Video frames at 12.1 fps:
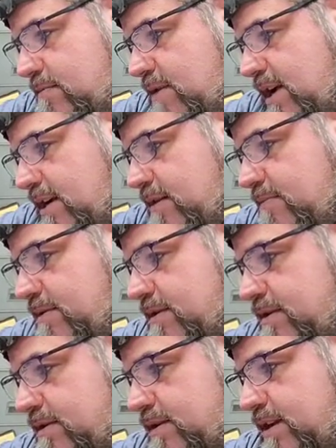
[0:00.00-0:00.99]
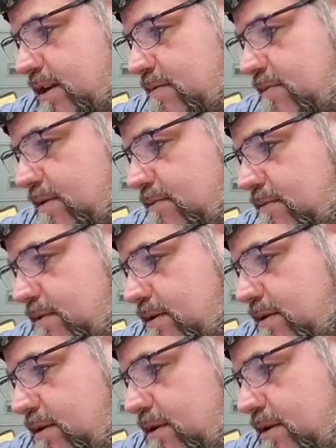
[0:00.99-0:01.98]
her back up here to
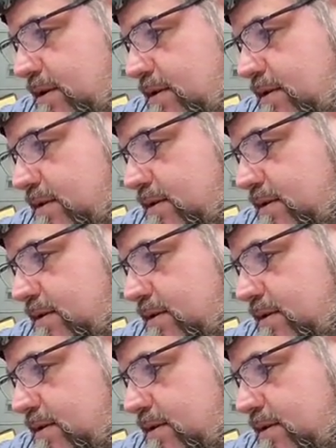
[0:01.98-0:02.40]
71.